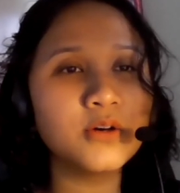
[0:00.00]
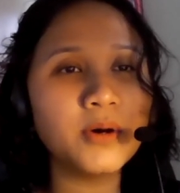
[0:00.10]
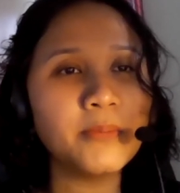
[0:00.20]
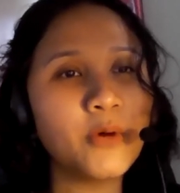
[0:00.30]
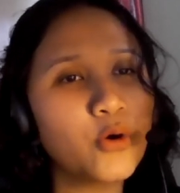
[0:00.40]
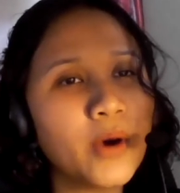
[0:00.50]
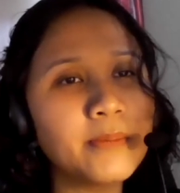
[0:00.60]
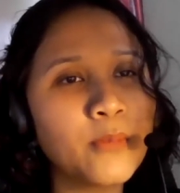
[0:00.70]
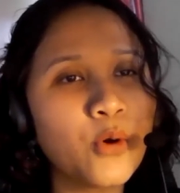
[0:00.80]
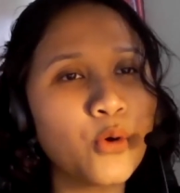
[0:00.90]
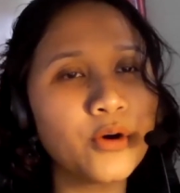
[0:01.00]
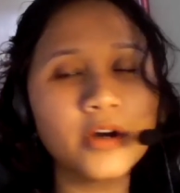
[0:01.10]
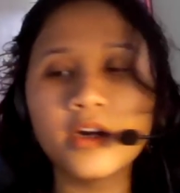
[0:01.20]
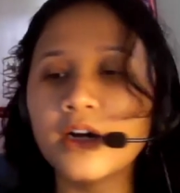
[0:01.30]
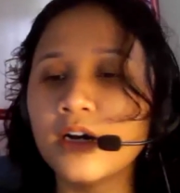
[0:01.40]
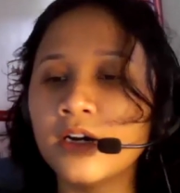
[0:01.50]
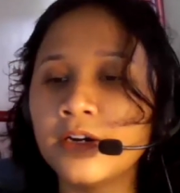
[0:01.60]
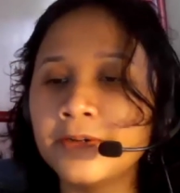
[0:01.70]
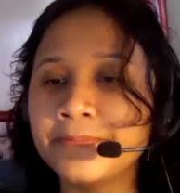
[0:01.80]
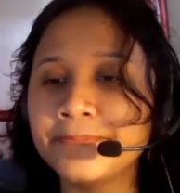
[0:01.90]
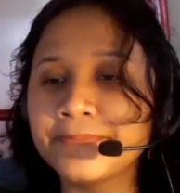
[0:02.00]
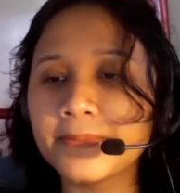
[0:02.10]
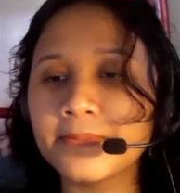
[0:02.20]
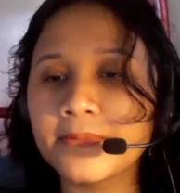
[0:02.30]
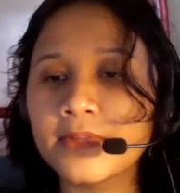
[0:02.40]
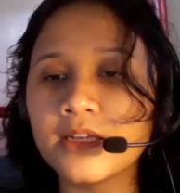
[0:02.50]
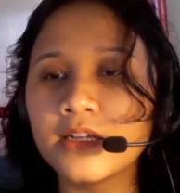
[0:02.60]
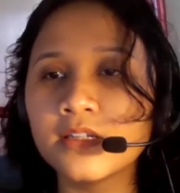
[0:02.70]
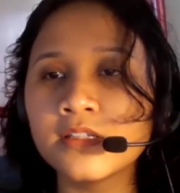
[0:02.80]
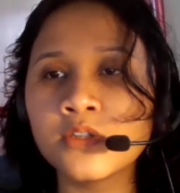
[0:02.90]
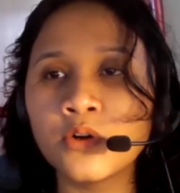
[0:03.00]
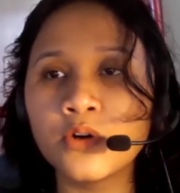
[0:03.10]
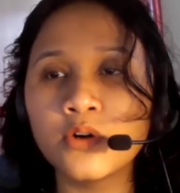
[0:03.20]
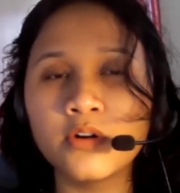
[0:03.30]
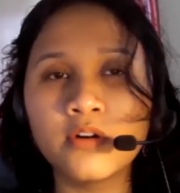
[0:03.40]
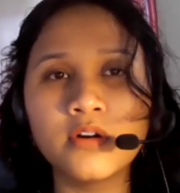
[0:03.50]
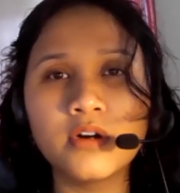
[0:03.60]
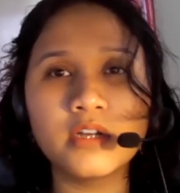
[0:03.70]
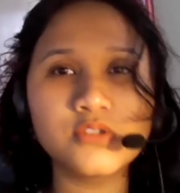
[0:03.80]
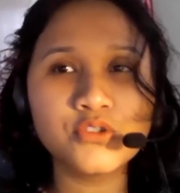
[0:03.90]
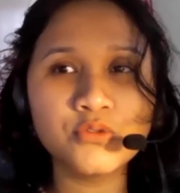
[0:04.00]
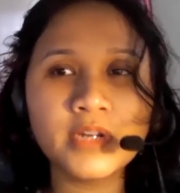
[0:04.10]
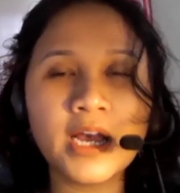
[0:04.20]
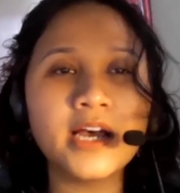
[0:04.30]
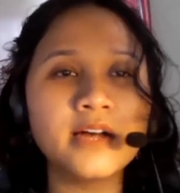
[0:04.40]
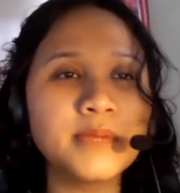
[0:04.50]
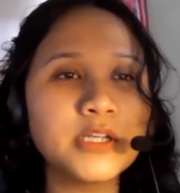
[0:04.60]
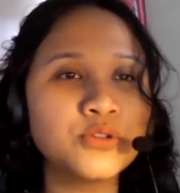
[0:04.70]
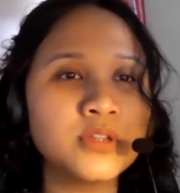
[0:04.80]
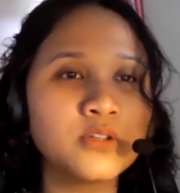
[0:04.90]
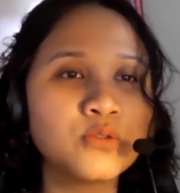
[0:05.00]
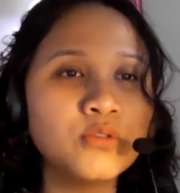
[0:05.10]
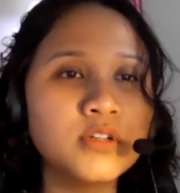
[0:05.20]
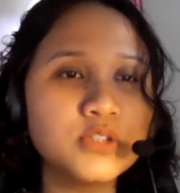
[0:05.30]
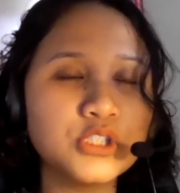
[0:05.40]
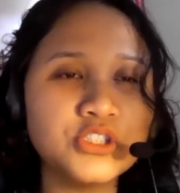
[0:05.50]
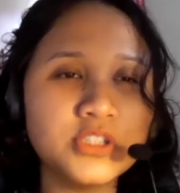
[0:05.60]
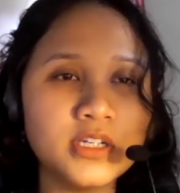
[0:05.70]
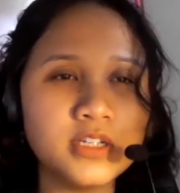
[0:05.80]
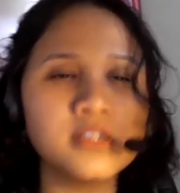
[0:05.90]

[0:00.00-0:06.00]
what more, what more? Um, so, tonight I'll make sure the Google Sheet